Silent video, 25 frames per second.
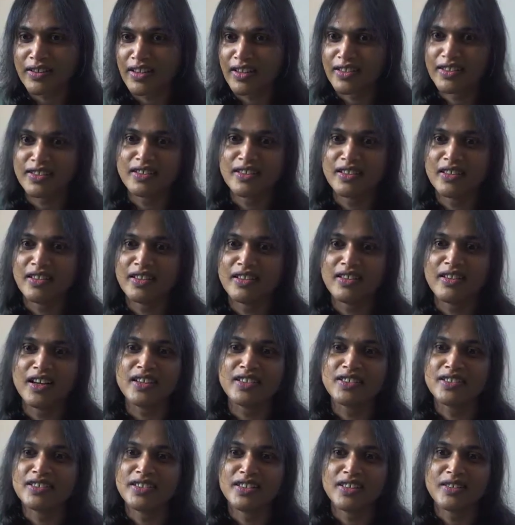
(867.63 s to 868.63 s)
I
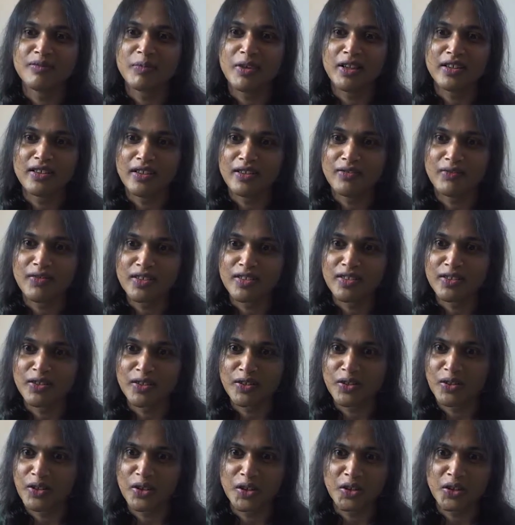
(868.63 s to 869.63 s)
just see myself as
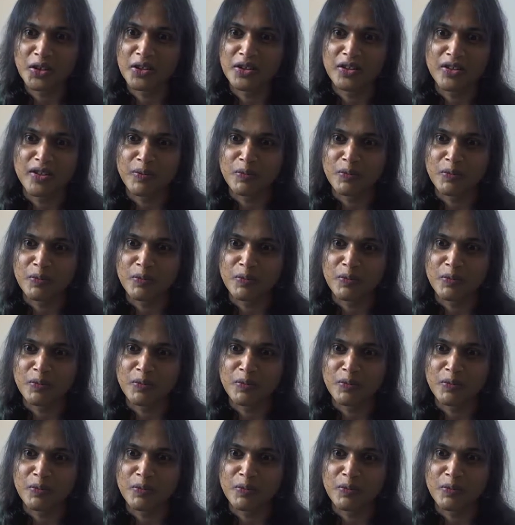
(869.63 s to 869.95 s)
another girl,